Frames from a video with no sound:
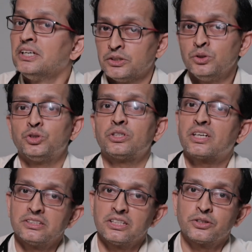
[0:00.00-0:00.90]
you should
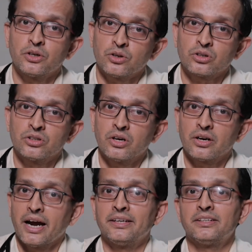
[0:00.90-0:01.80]
consult your doctor
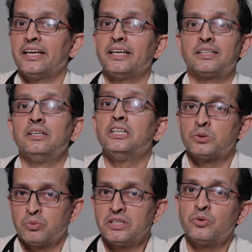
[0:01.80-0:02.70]
and take
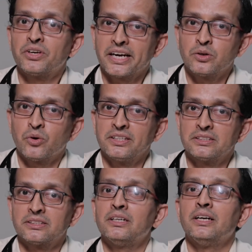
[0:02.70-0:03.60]
specific advice